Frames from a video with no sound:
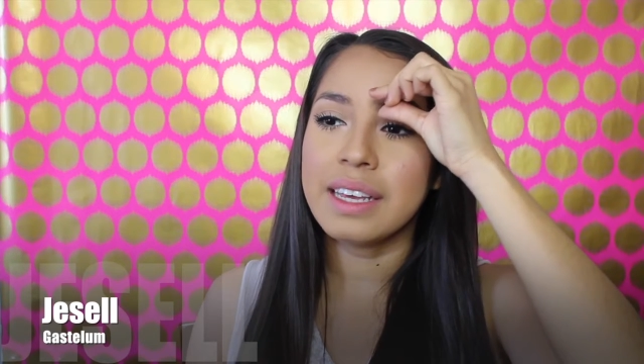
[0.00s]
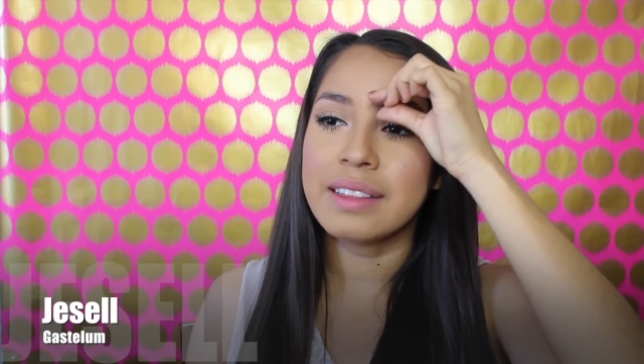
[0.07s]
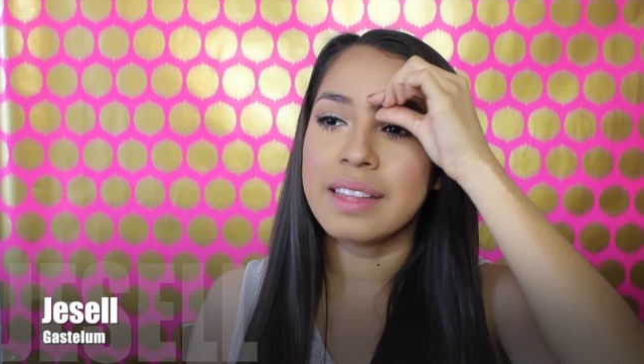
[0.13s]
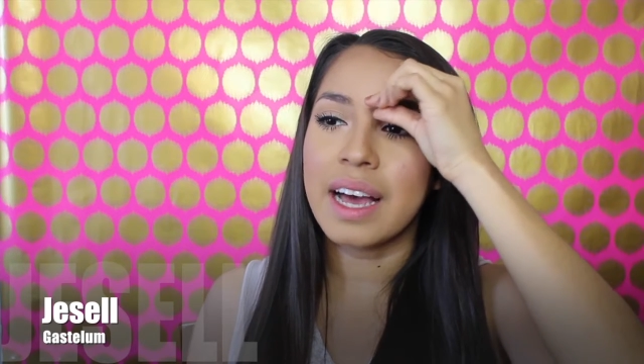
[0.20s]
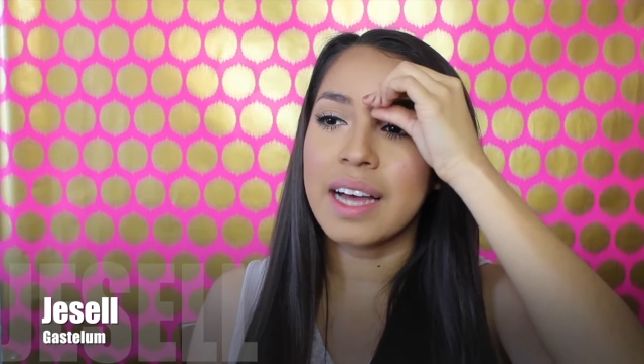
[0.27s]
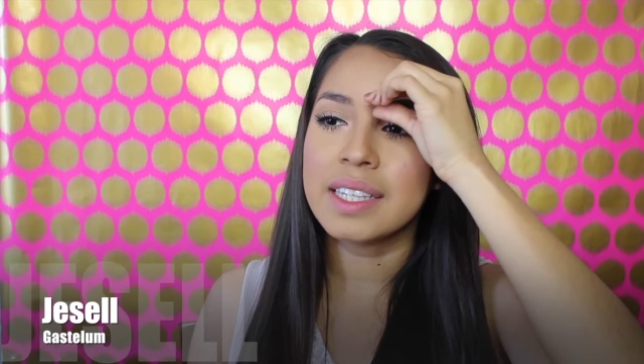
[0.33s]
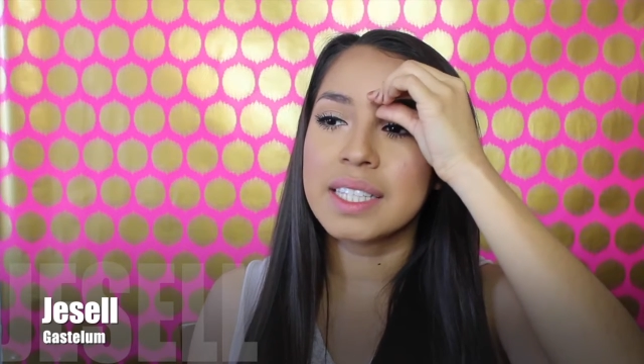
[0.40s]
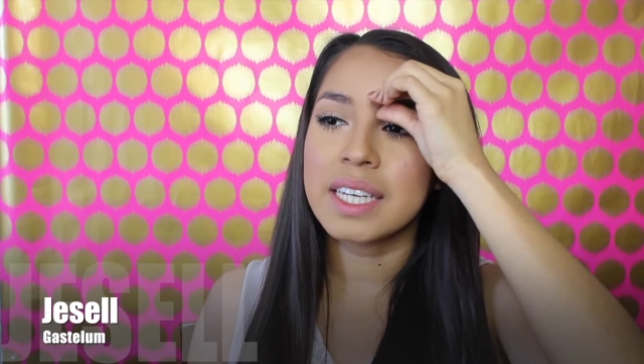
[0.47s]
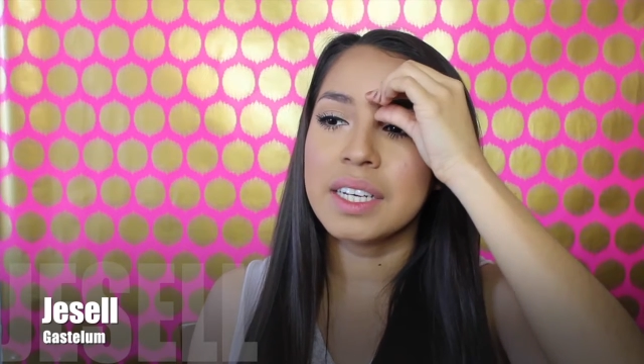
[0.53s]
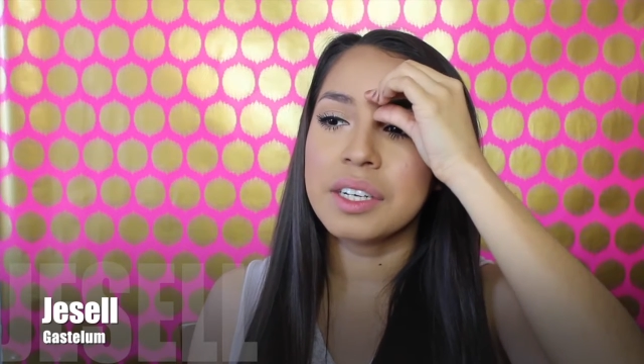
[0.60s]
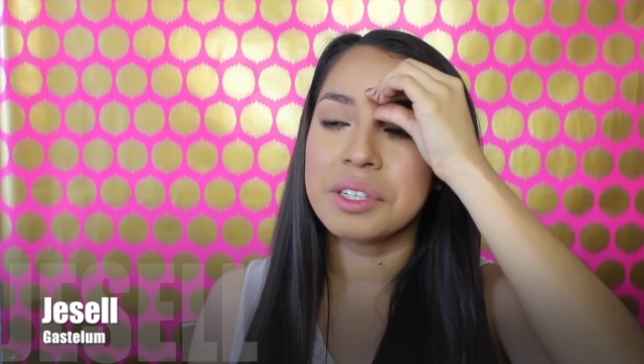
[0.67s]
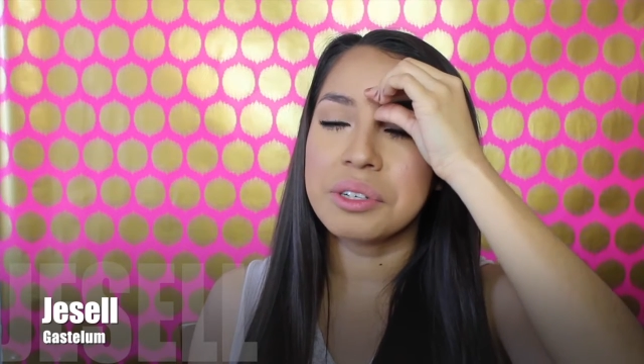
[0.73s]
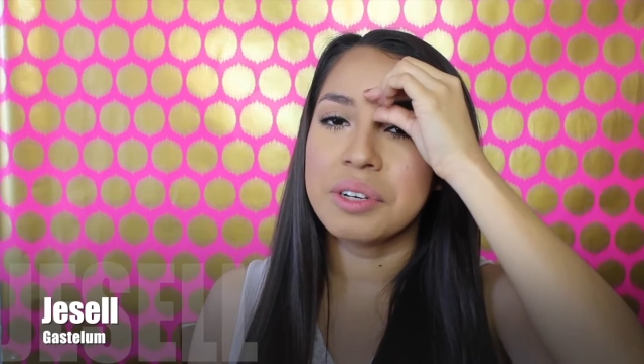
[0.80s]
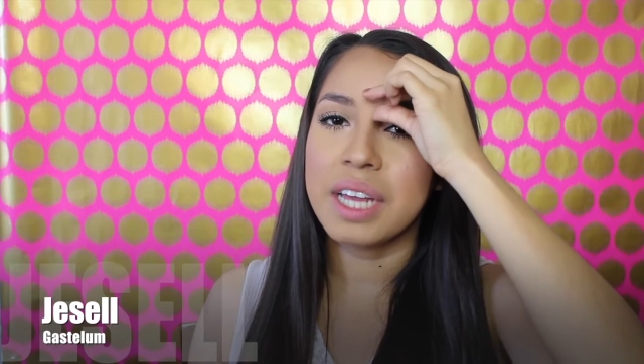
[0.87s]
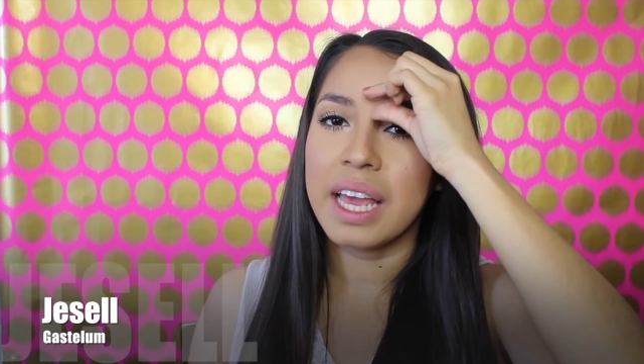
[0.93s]
that's
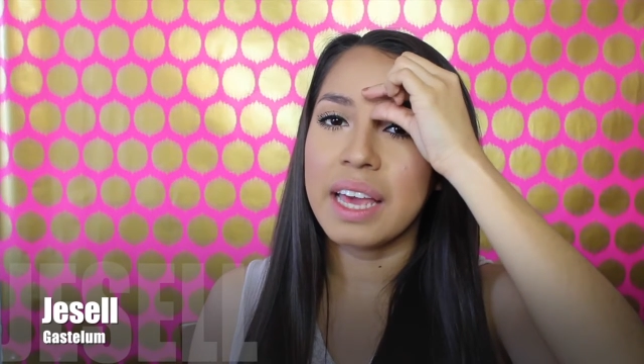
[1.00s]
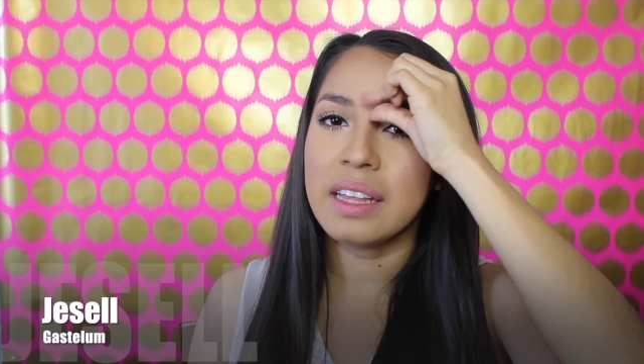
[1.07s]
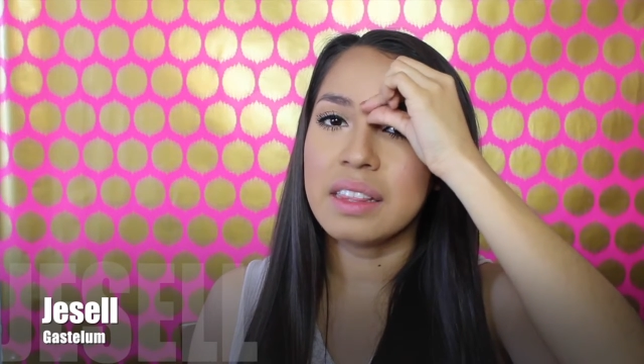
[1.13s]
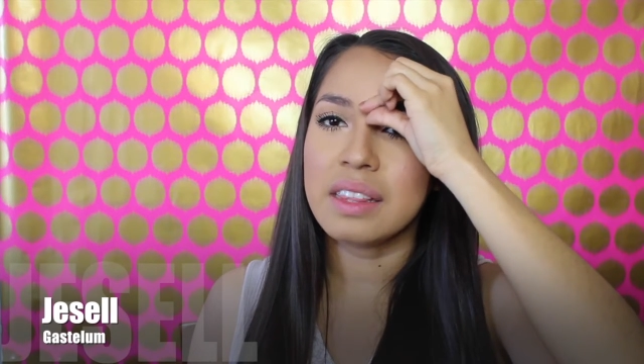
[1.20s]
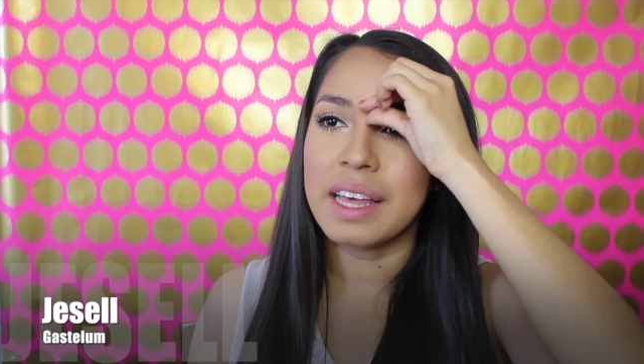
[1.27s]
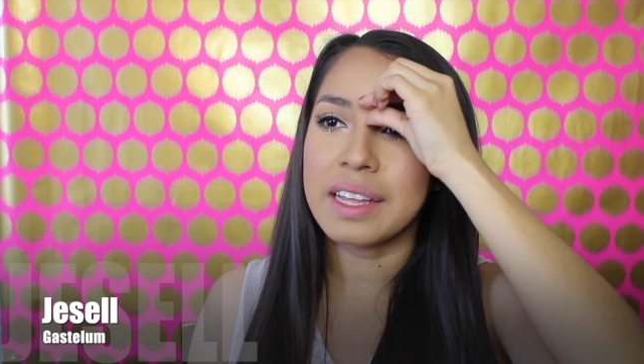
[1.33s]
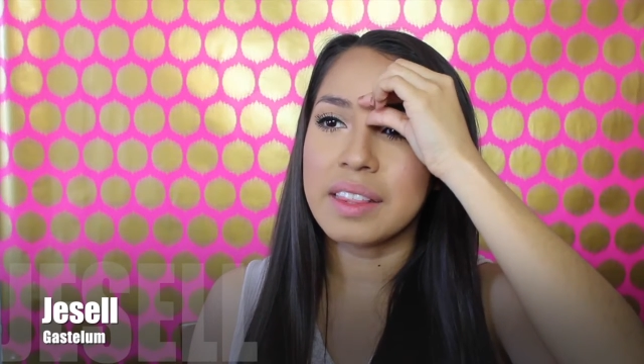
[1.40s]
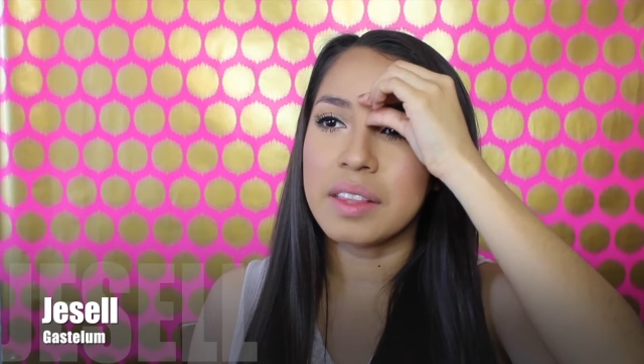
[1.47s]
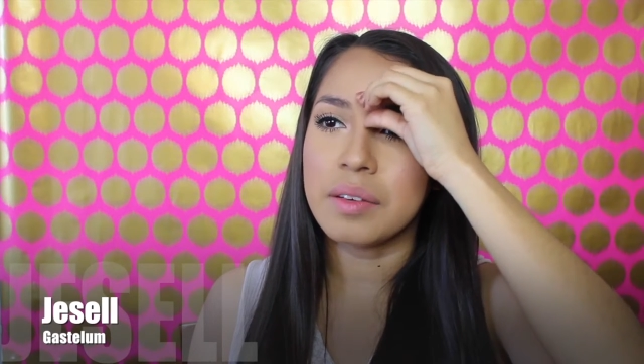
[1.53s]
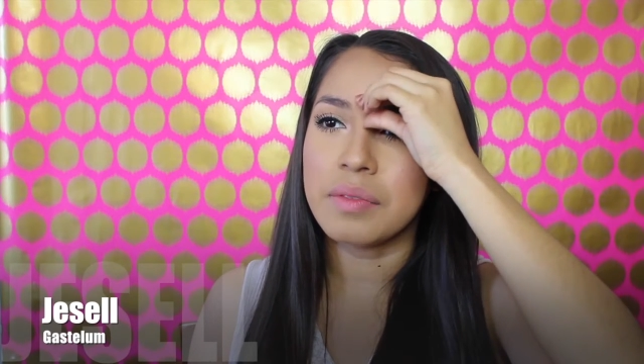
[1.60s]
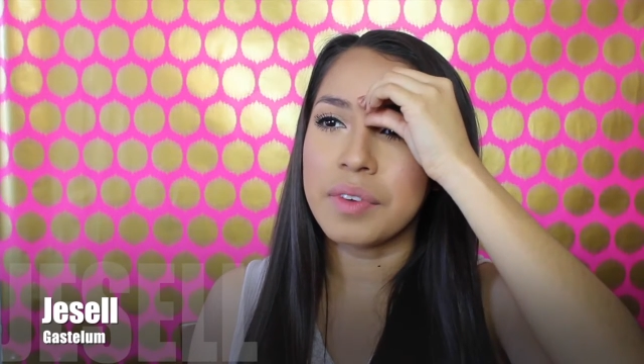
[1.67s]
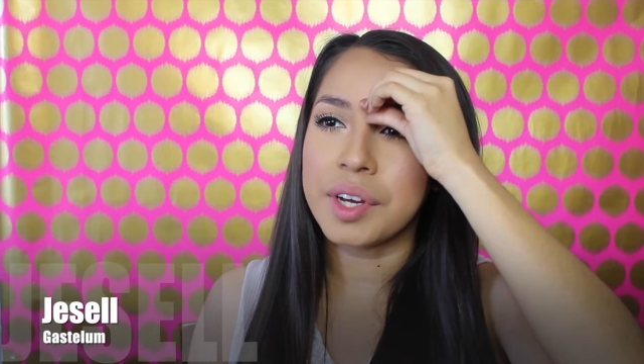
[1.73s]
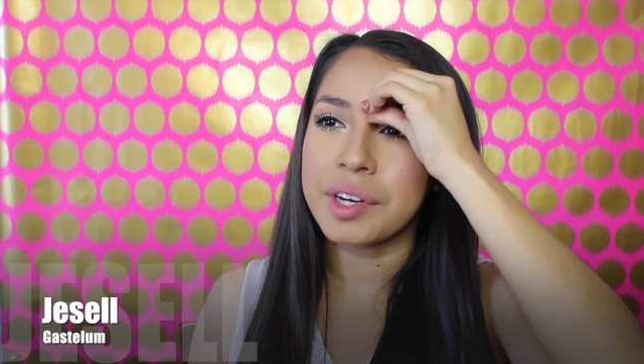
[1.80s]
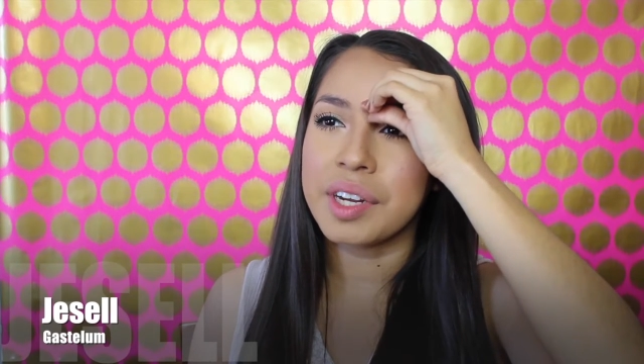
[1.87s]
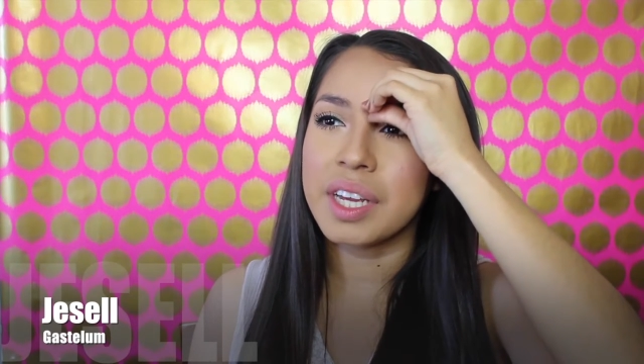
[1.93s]
gonna create like the
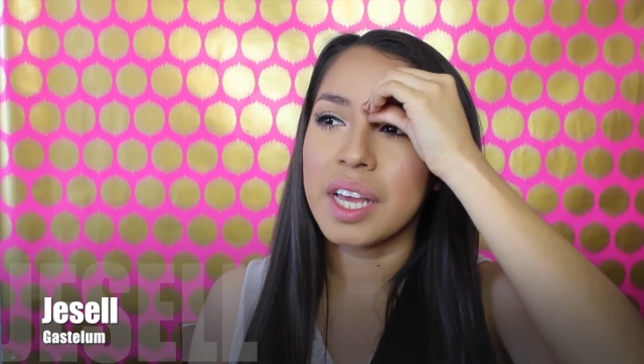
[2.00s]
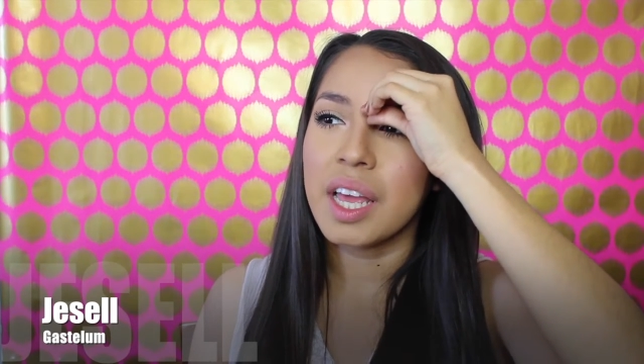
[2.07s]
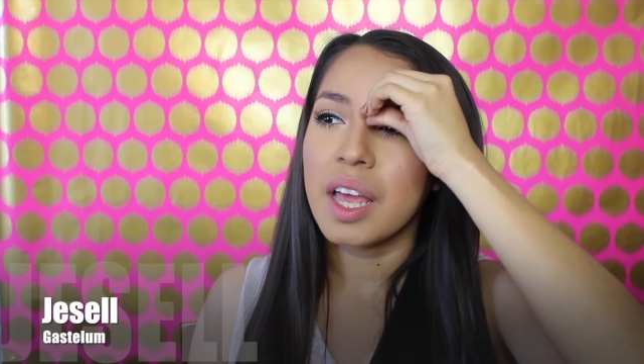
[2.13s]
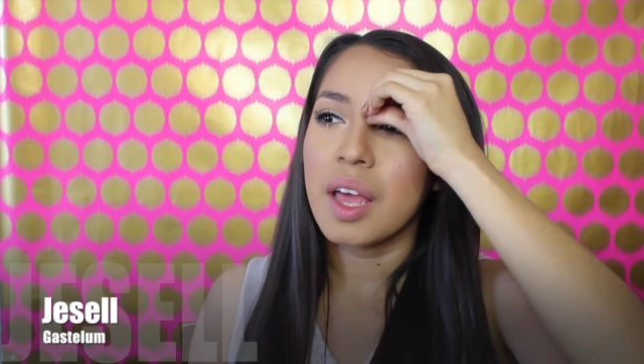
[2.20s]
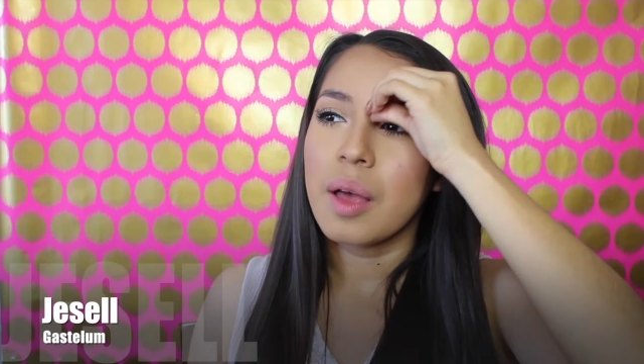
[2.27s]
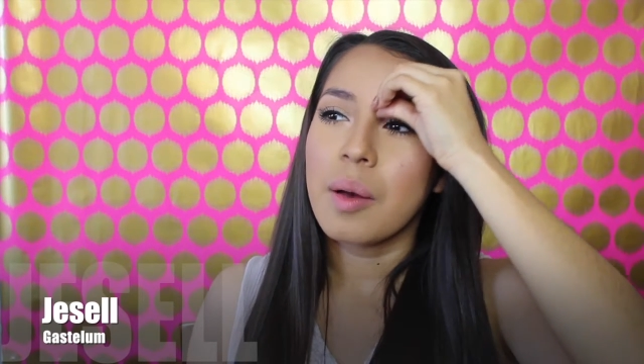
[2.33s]
very